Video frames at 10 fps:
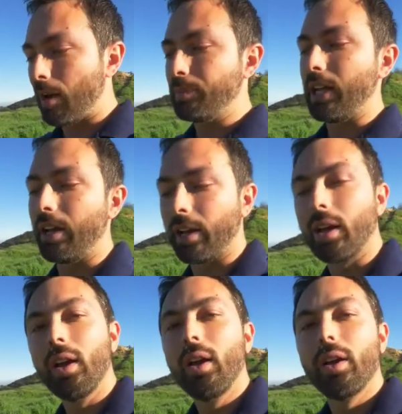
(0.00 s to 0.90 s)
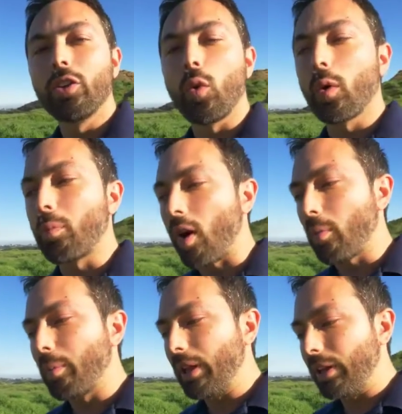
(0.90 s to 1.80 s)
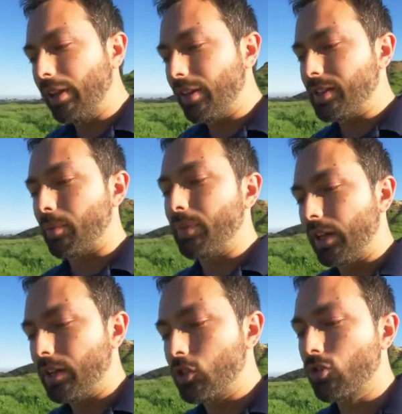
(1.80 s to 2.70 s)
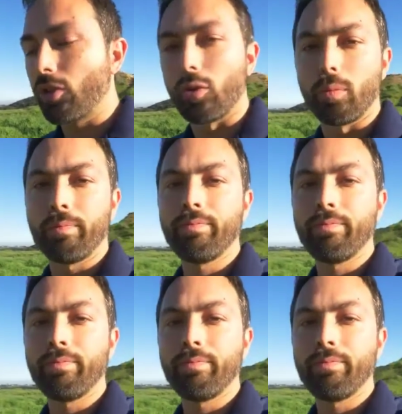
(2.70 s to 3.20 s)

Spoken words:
updating your probability that something is true.